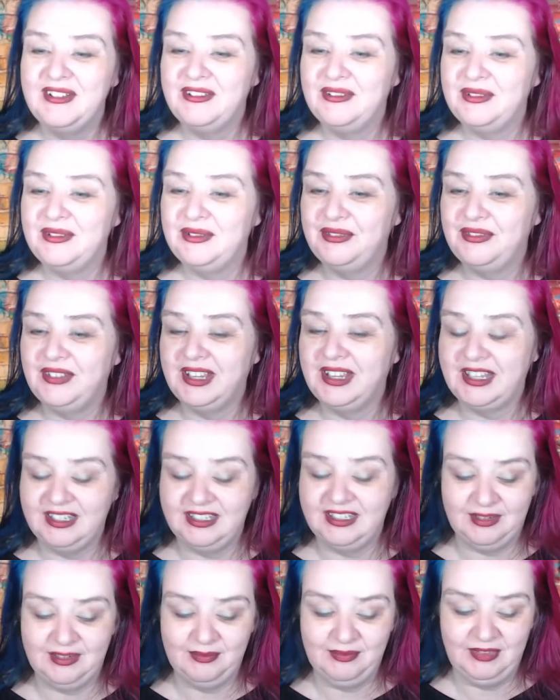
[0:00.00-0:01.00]
we'll figure
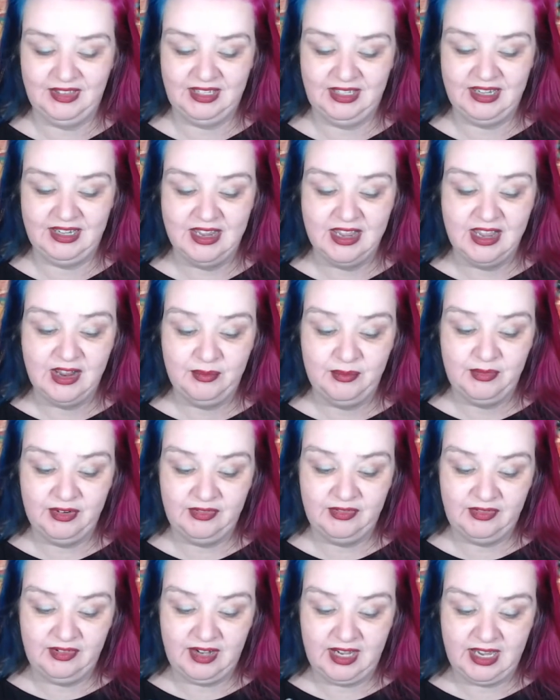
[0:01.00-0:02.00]
something.
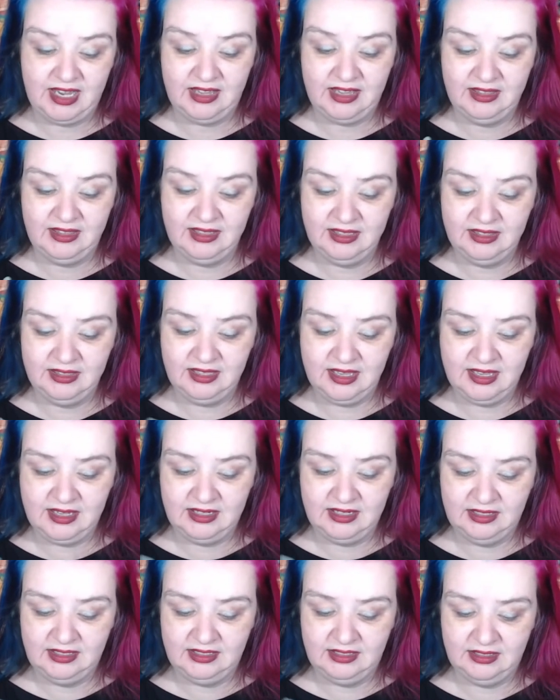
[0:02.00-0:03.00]
But right, I think
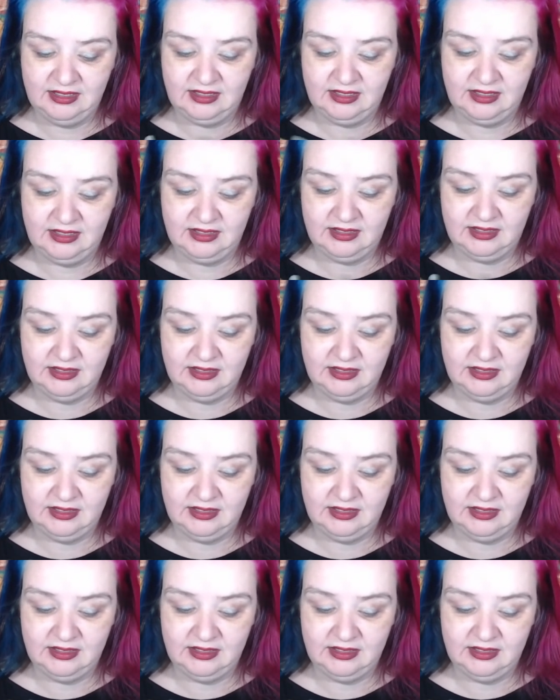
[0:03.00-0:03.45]
that is.